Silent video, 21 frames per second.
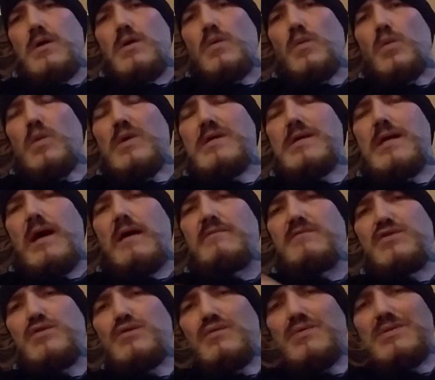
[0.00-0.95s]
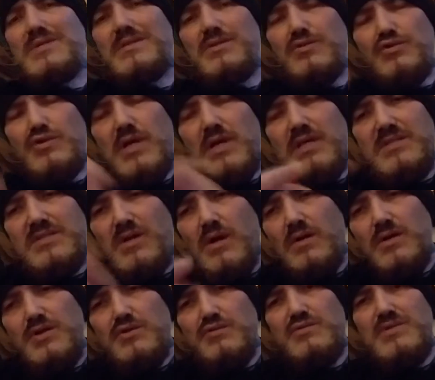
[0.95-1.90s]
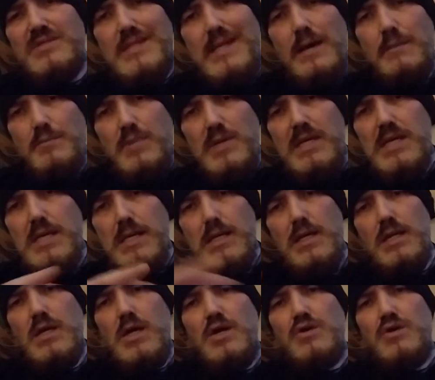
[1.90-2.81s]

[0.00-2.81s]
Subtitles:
You got to start using that pen.